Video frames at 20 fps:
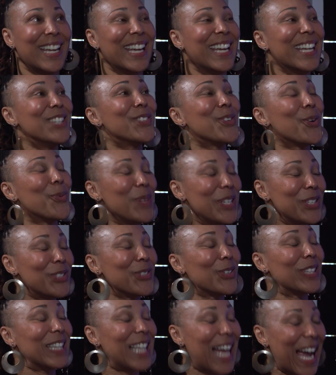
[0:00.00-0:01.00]

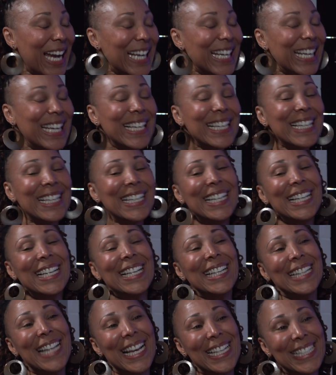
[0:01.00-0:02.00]
endometrial lining
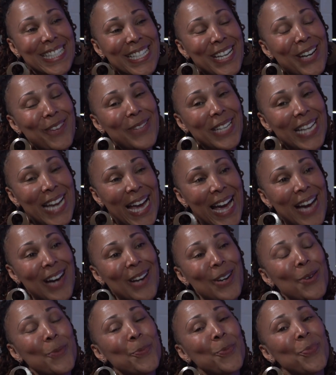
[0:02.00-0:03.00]
that's coming
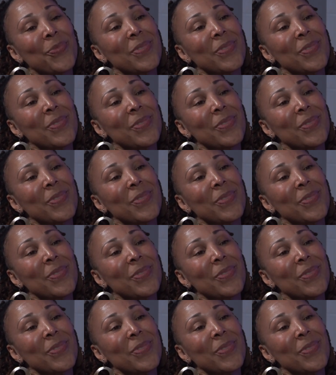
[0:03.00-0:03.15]
out,